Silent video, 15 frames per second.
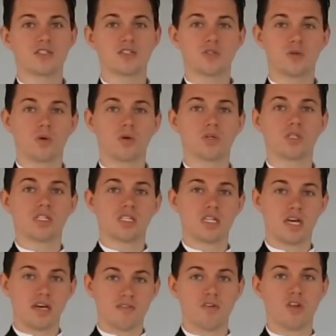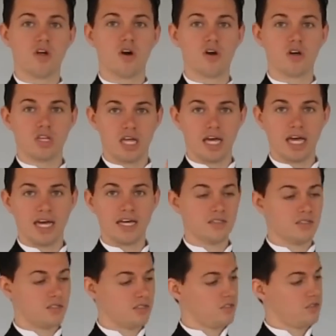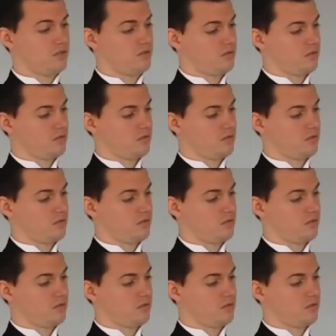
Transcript: because horses have long legs.